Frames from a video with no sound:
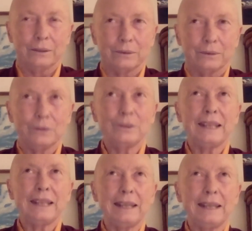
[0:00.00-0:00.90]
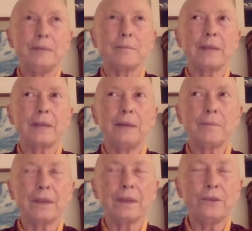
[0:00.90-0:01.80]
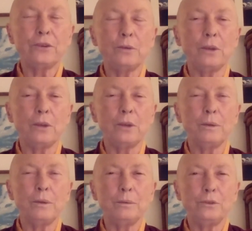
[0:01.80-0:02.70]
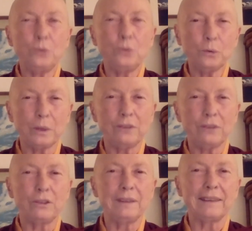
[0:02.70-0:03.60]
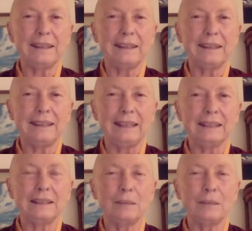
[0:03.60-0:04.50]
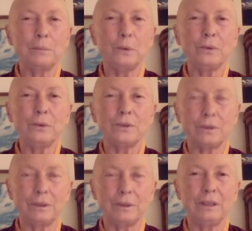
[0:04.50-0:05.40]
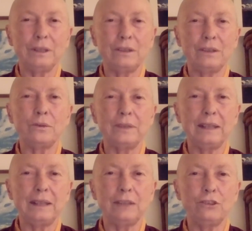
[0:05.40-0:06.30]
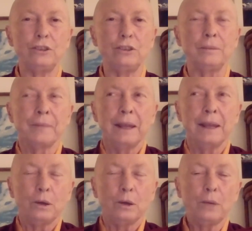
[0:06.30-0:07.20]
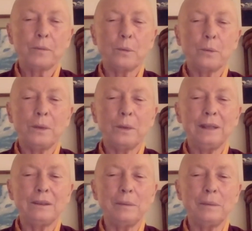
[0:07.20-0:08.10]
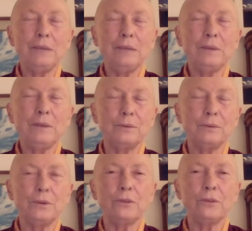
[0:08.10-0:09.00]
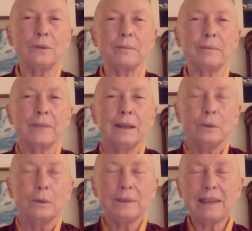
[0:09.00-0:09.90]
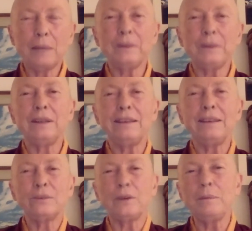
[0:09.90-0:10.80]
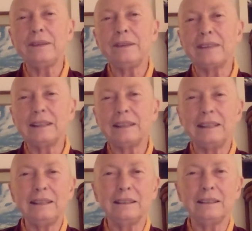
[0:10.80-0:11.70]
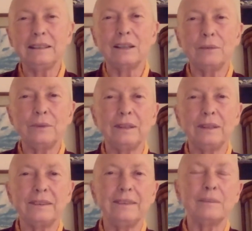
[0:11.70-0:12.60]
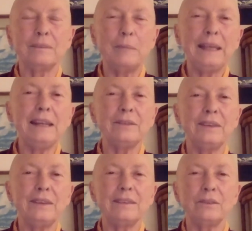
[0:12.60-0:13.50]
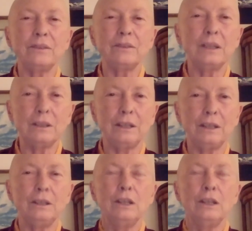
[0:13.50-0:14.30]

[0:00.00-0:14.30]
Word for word: Okay, um, those are uh, two questions I think that both uh, deserve attention. Um, one, to begin with the first one, what's happened is from the Sakyadhita conferences, many of us have gone on